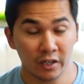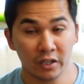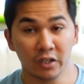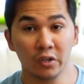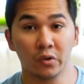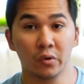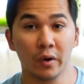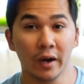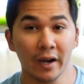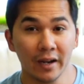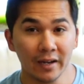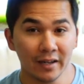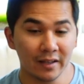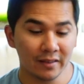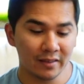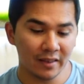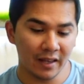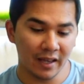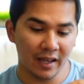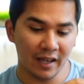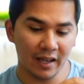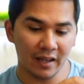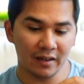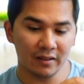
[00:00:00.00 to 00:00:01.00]
Granted
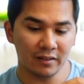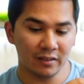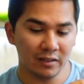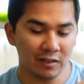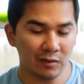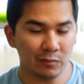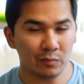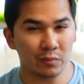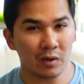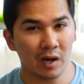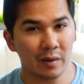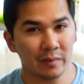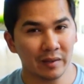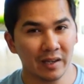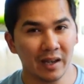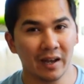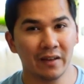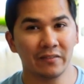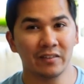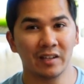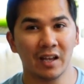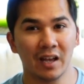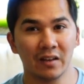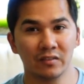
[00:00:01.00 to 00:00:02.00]
that you'll probably
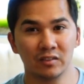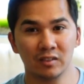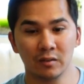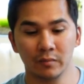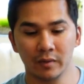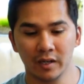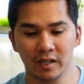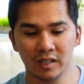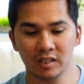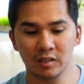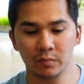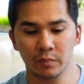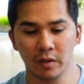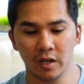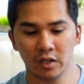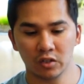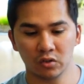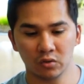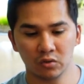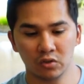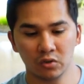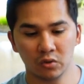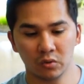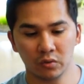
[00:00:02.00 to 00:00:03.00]
have to have some kind of
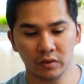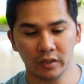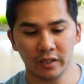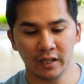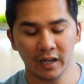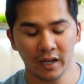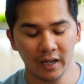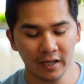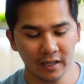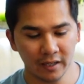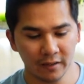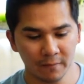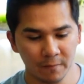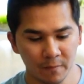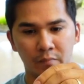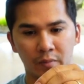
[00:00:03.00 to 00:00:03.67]
special tool to cut it,